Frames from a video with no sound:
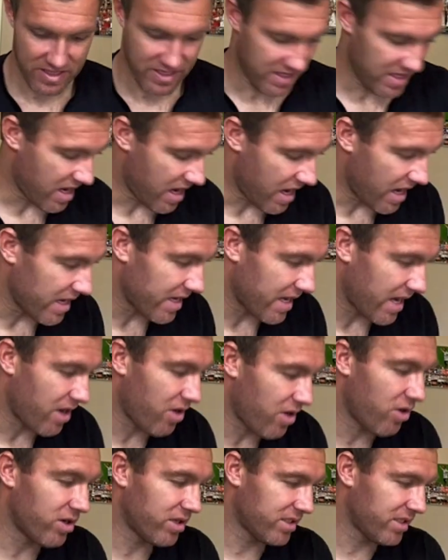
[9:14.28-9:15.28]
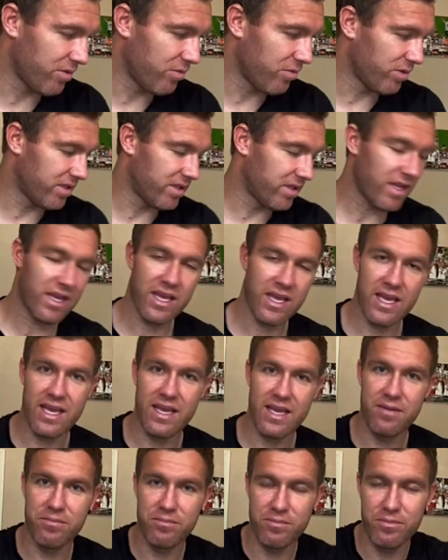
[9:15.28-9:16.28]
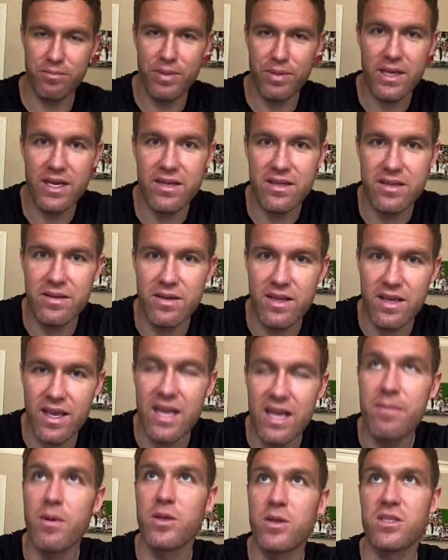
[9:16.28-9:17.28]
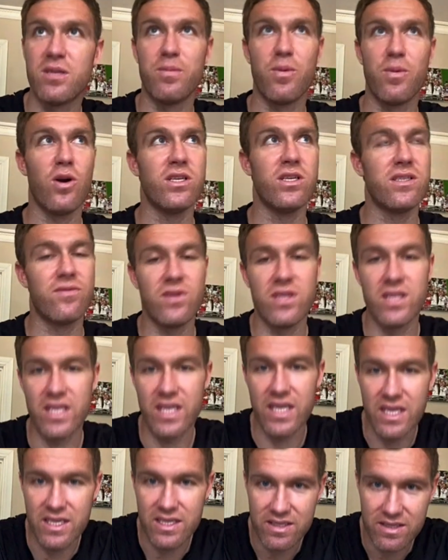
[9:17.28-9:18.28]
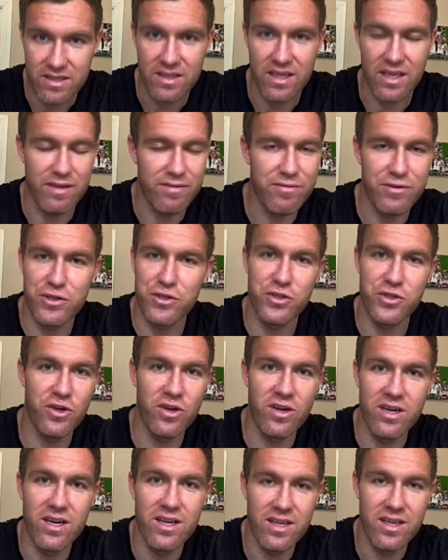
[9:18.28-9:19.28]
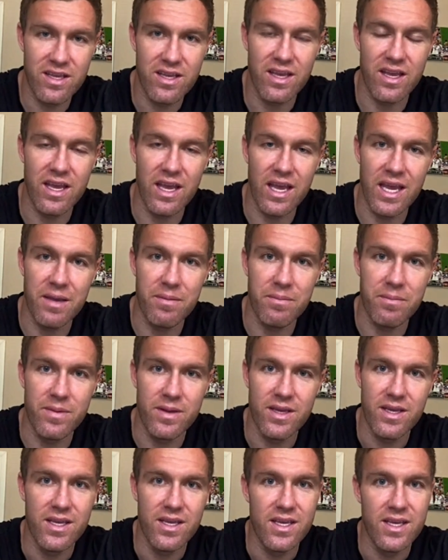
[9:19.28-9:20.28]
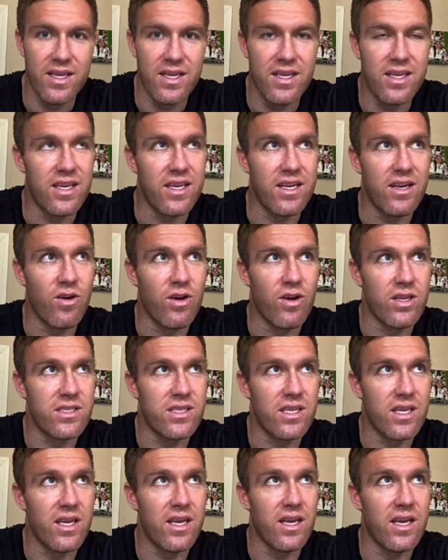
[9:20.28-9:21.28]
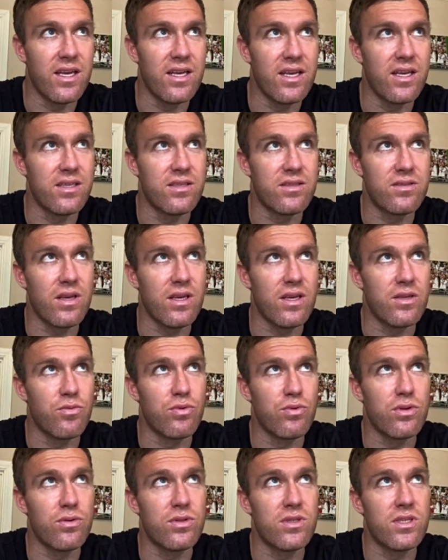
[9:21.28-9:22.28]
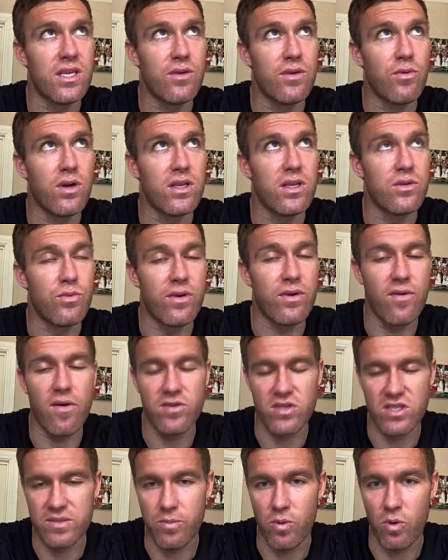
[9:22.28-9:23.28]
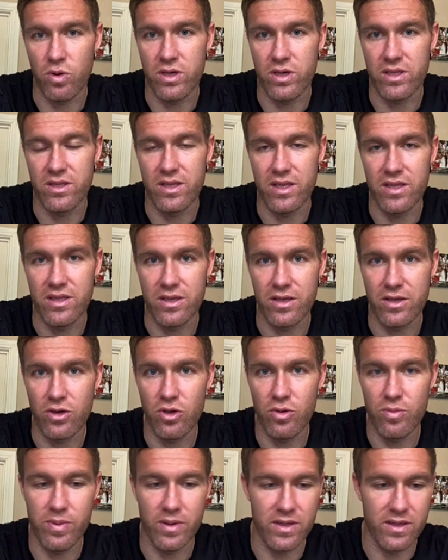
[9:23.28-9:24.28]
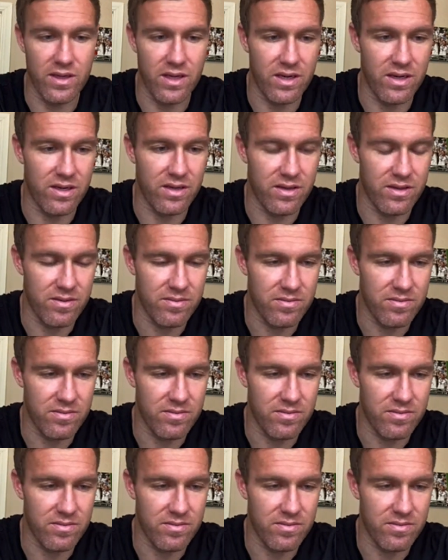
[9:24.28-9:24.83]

No, I honestly would being in amongst the boys every day, like for sure. It's we say what we've obviously spoken in the group and